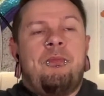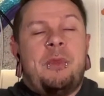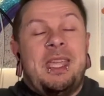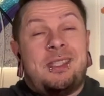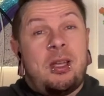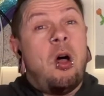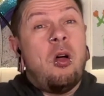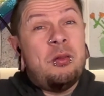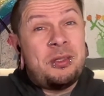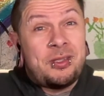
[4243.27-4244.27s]
It's
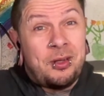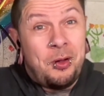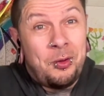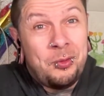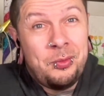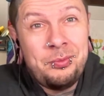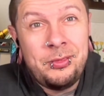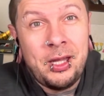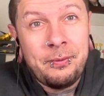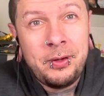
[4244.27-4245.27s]
also
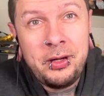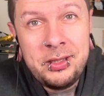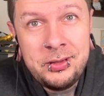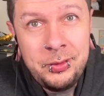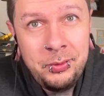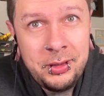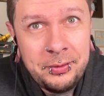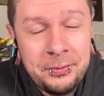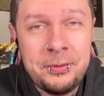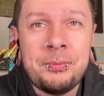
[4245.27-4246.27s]
not very
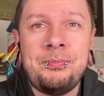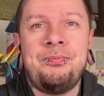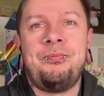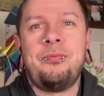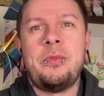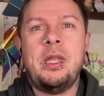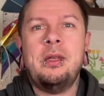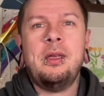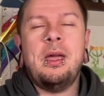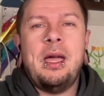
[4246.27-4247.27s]
intuitive.
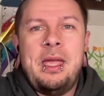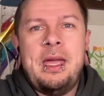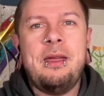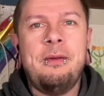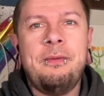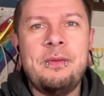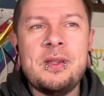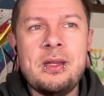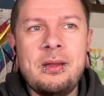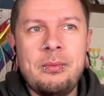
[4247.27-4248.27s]
I have
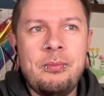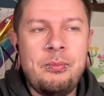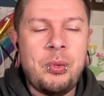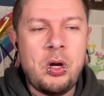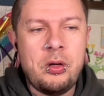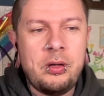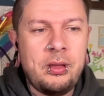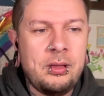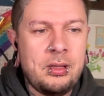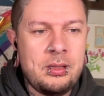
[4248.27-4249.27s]
part of the
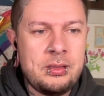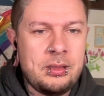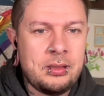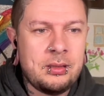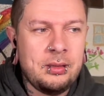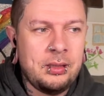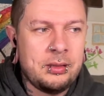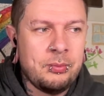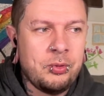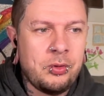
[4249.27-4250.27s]
logic, like
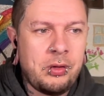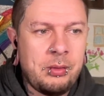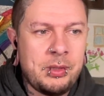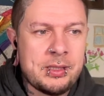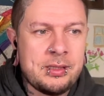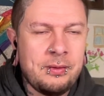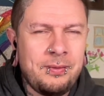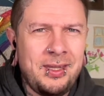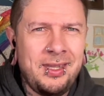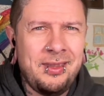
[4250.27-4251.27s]
the programming stuff,
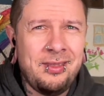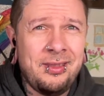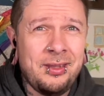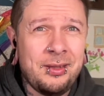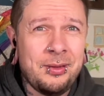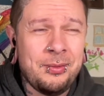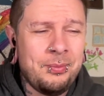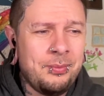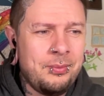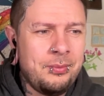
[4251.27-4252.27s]
in the
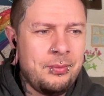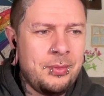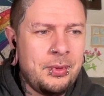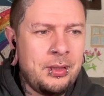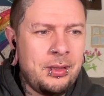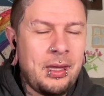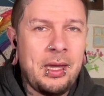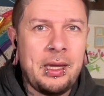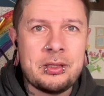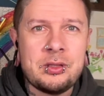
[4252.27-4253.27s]

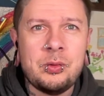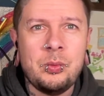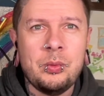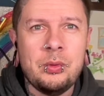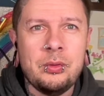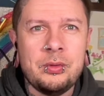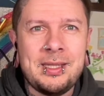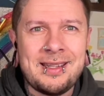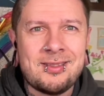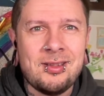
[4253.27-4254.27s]
actual
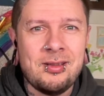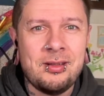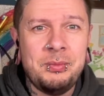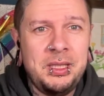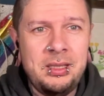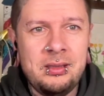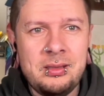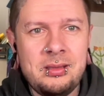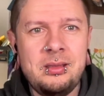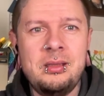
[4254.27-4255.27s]
taxonomy,
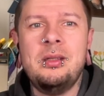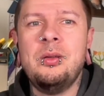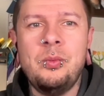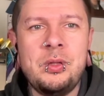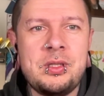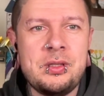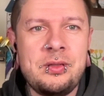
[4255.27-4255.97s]
which is